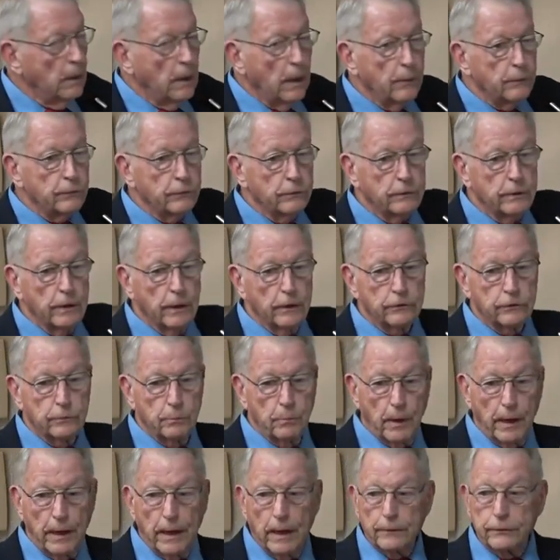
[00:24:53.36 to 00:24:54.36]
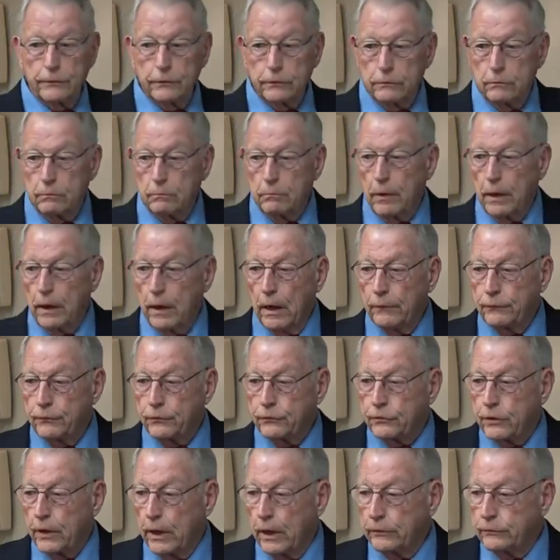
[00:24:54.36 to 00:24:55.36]
that was a test to buy, out the, buy off
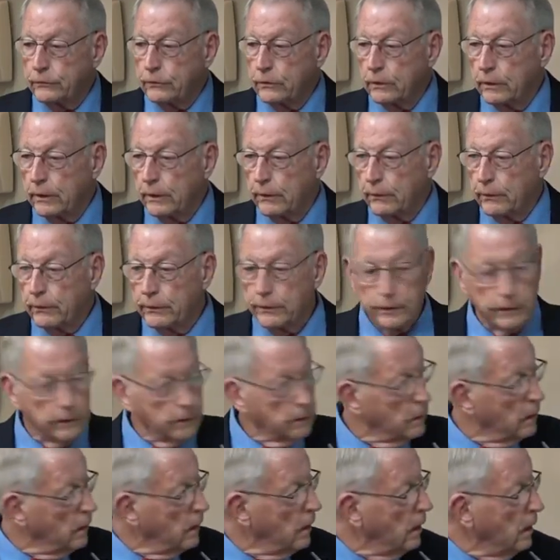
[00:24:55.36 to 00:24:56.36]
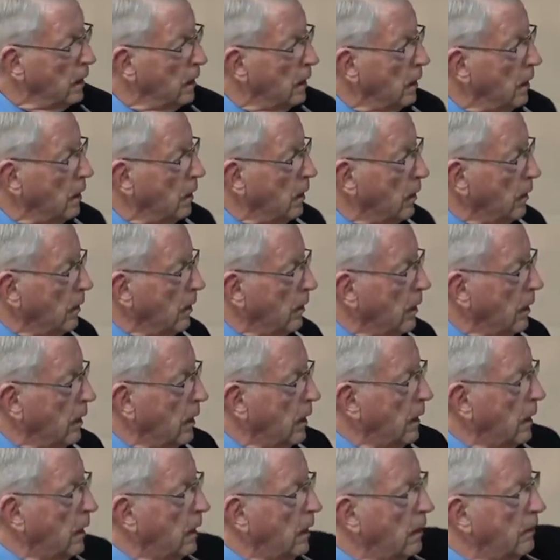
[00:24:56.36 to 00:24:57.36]
the chassis and everything.
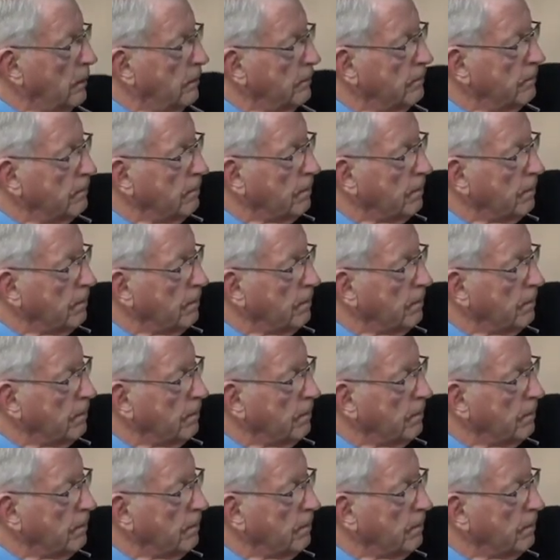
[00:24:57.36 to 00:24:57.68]
Uh,